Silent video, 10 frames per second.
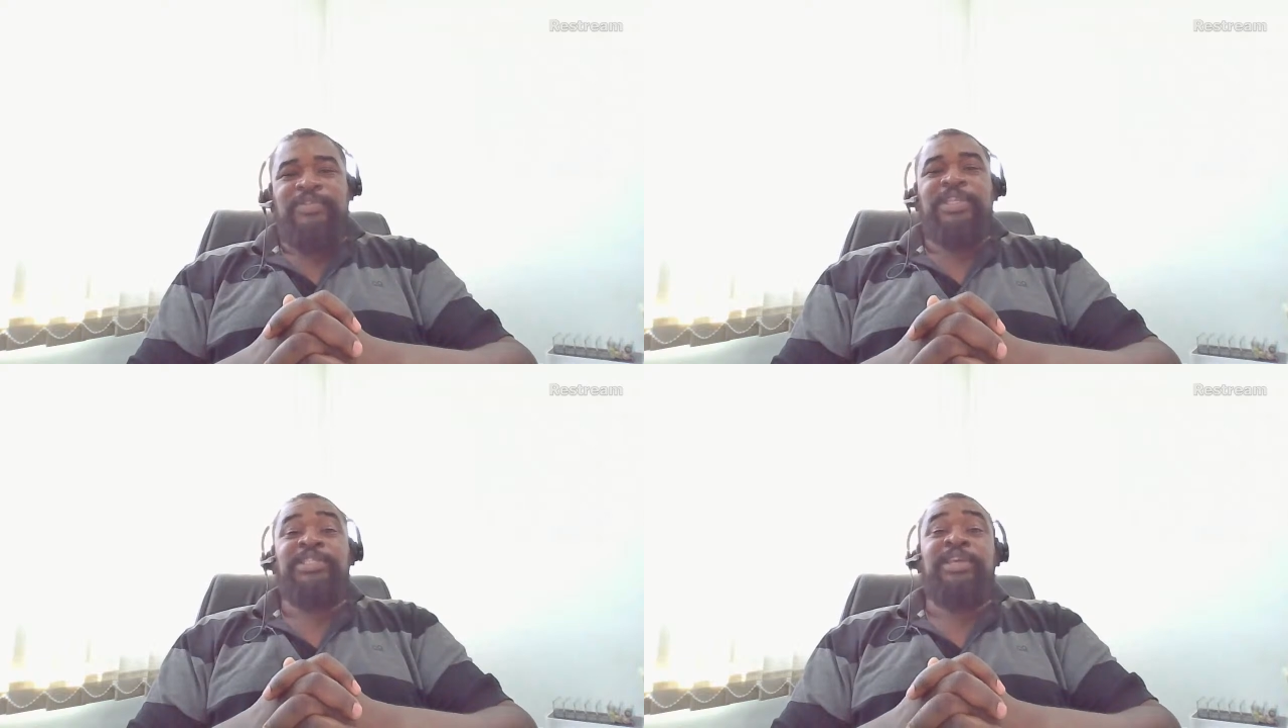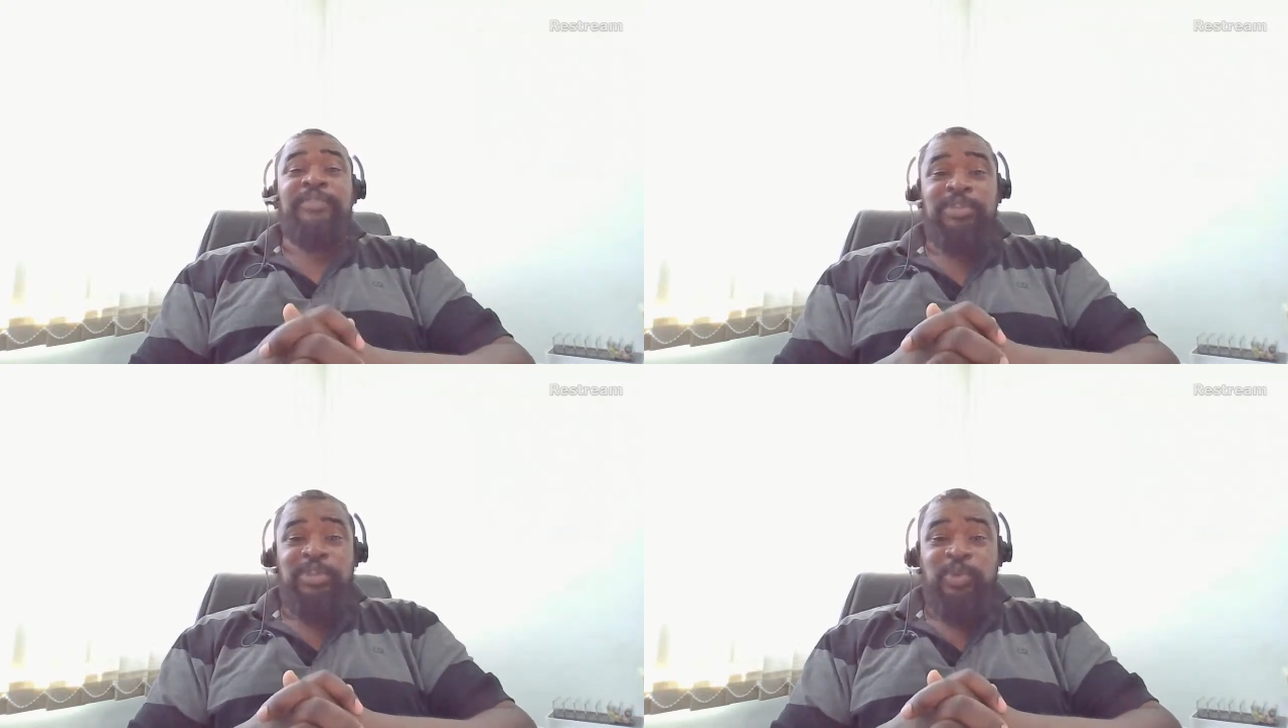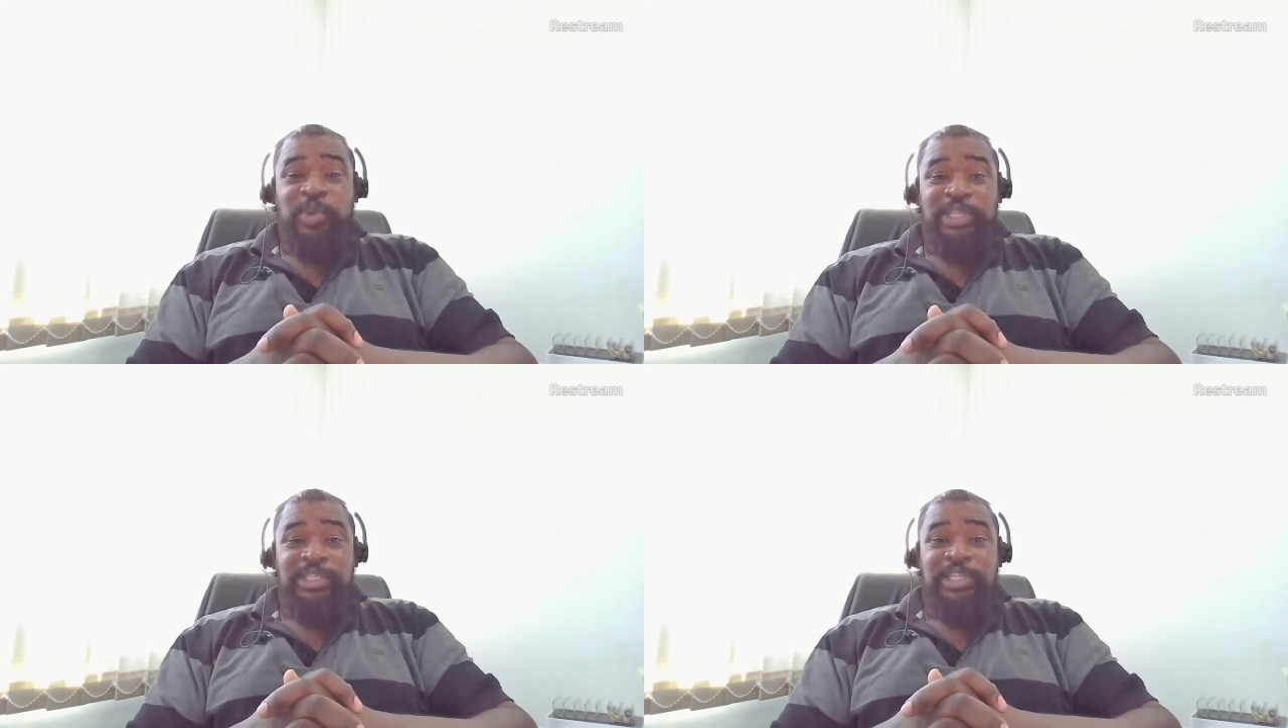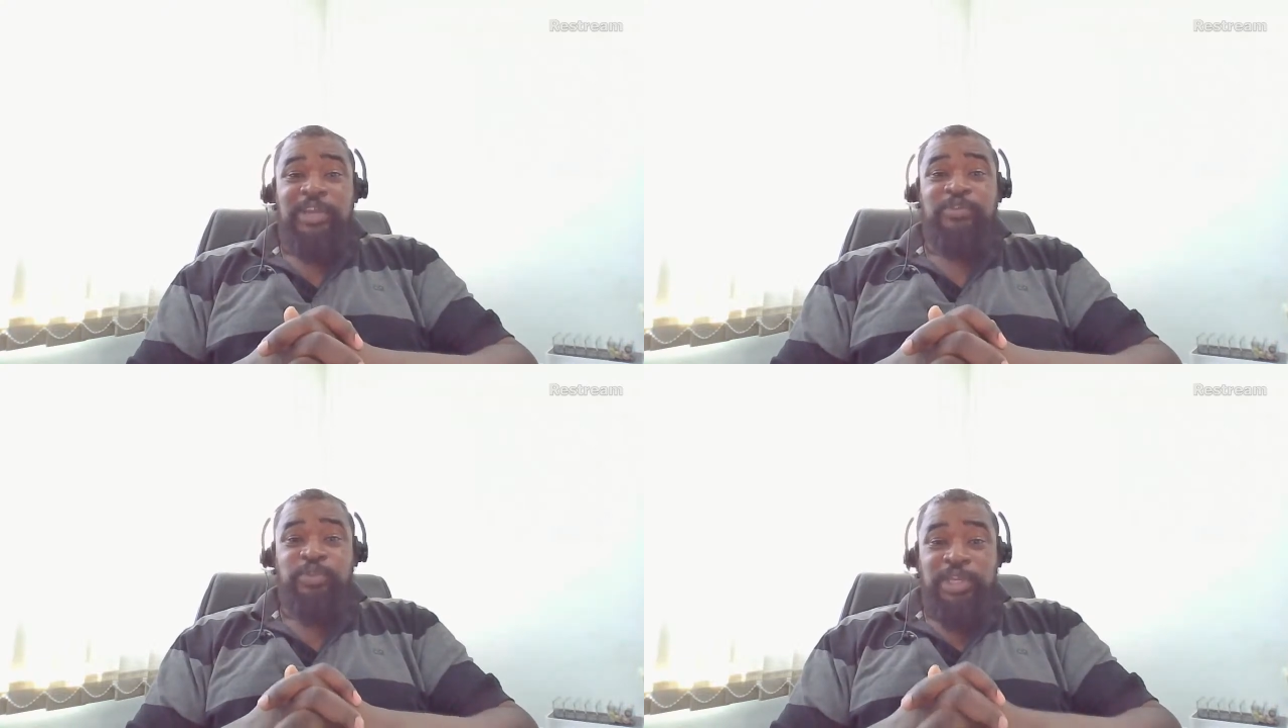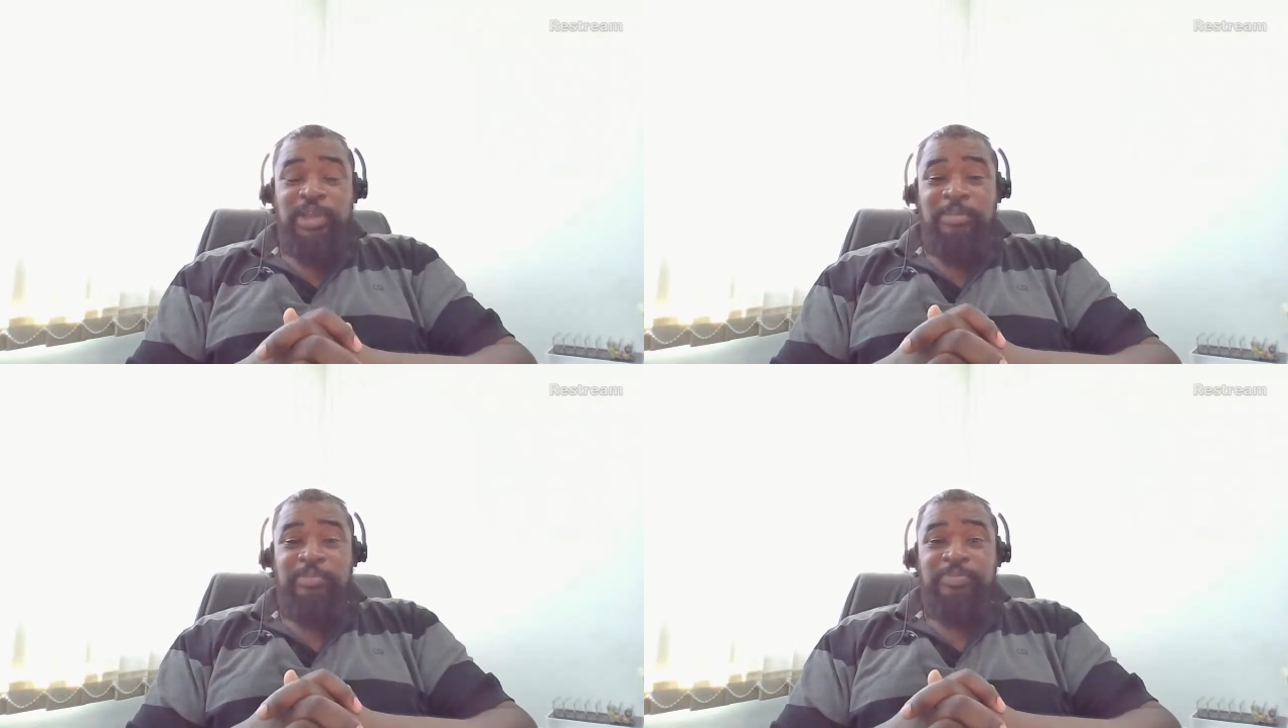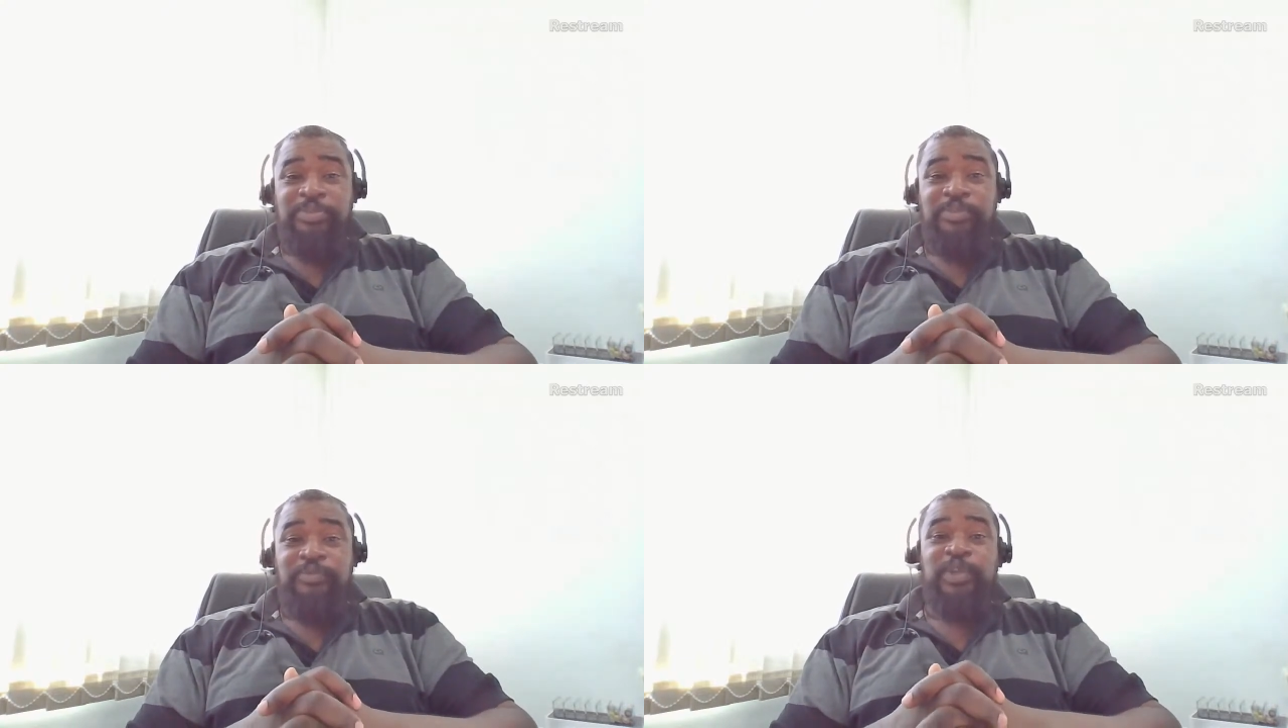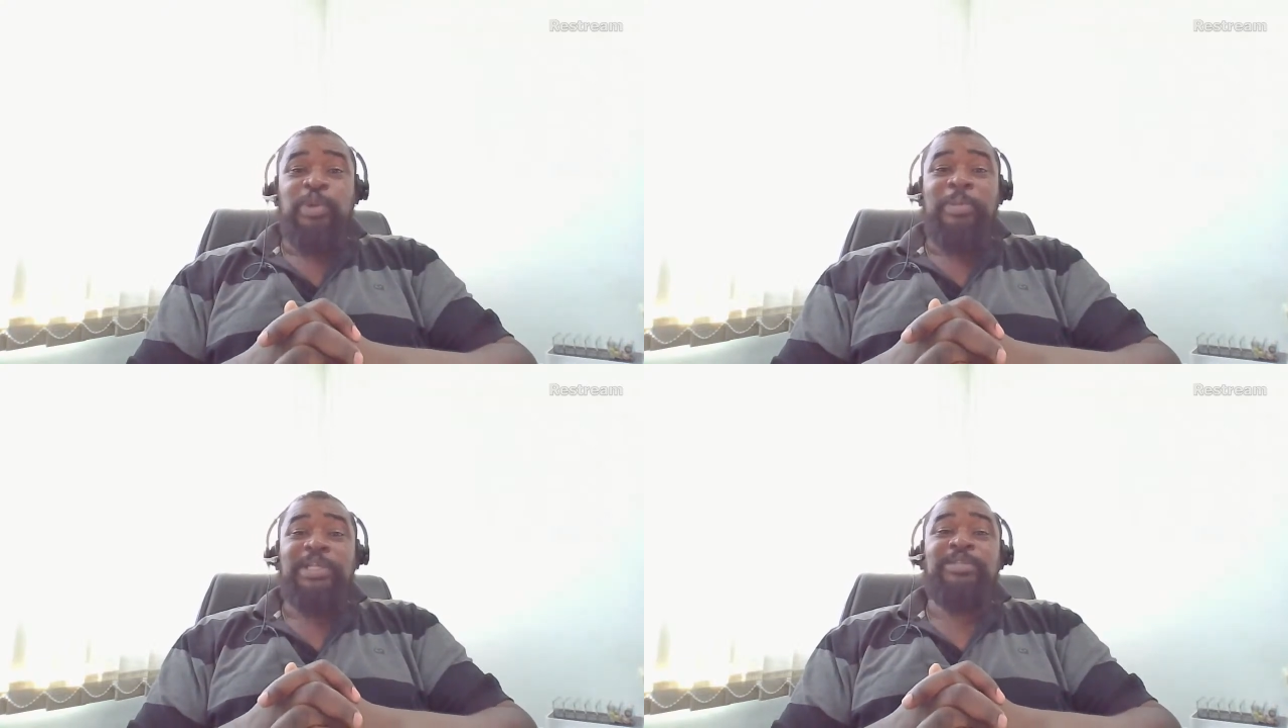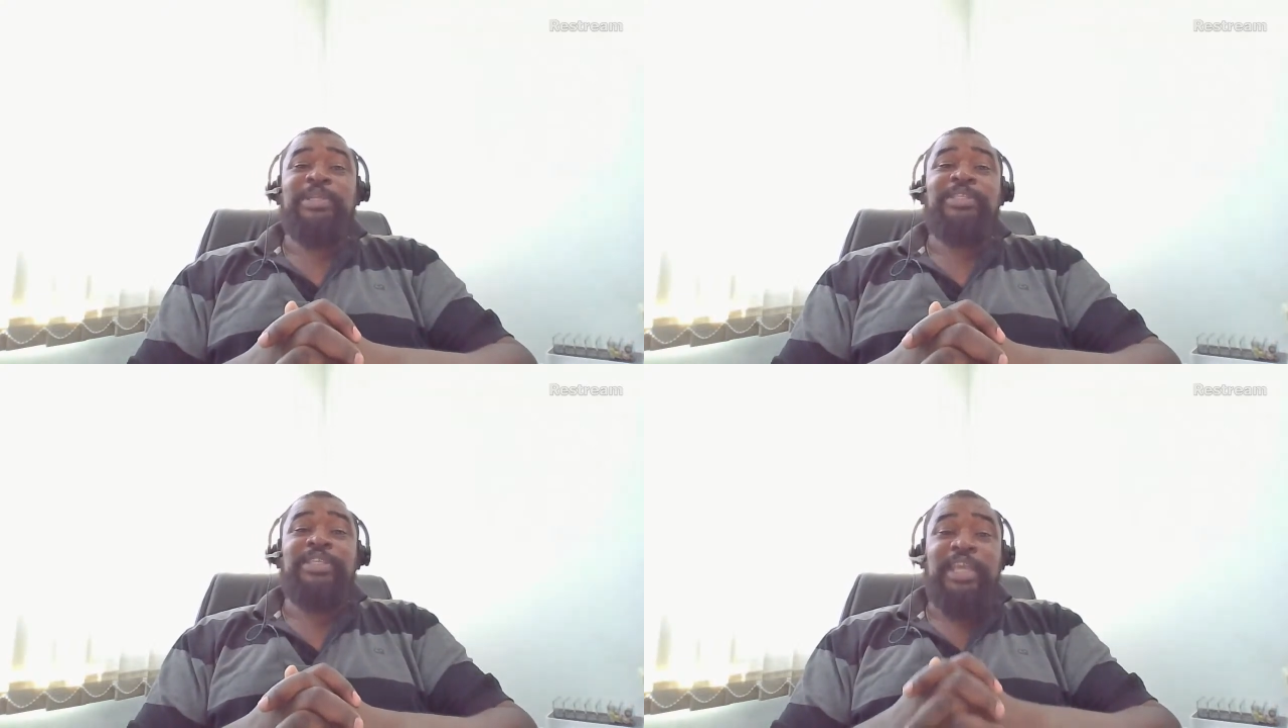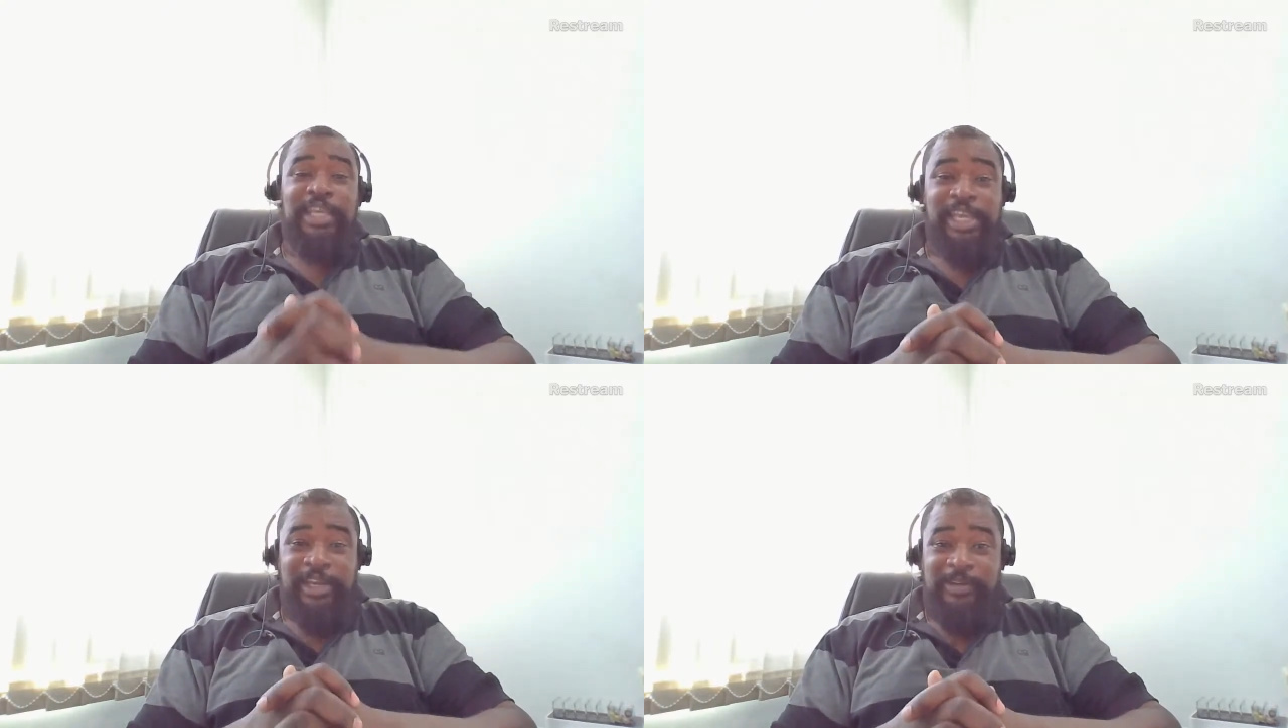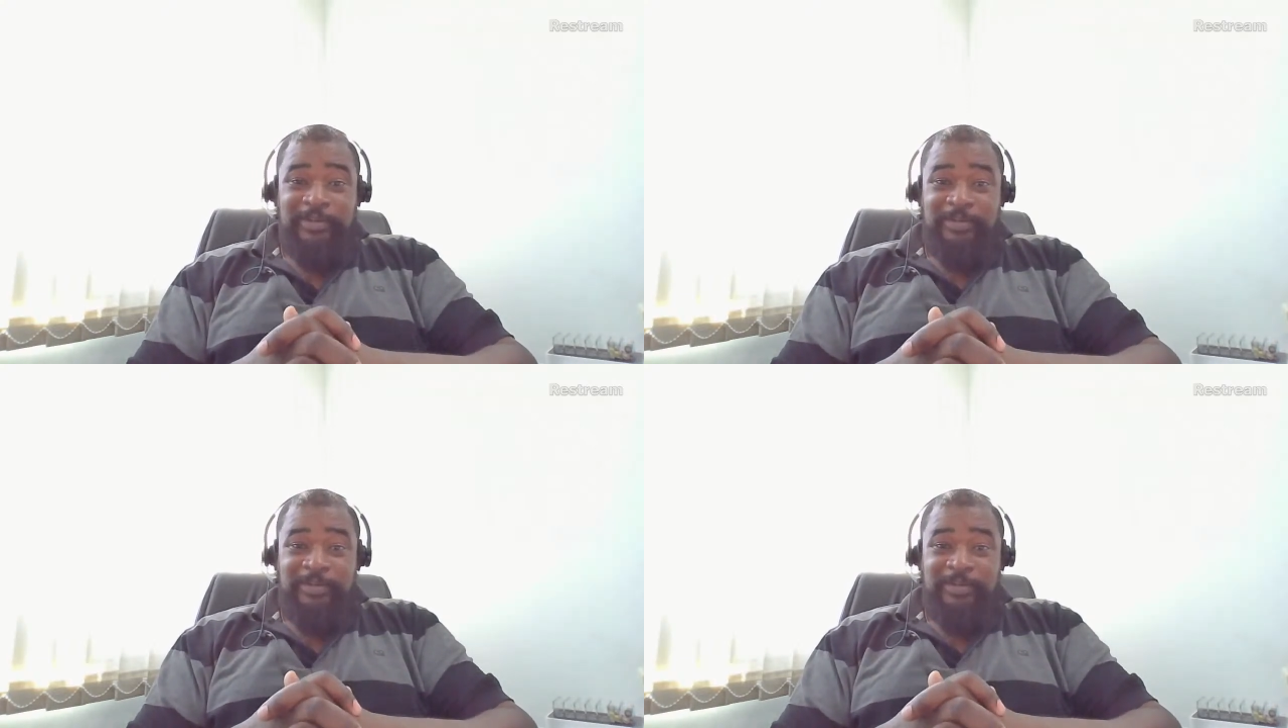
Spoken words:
If it is given to you, it is not freedom. Freedom has to be taken.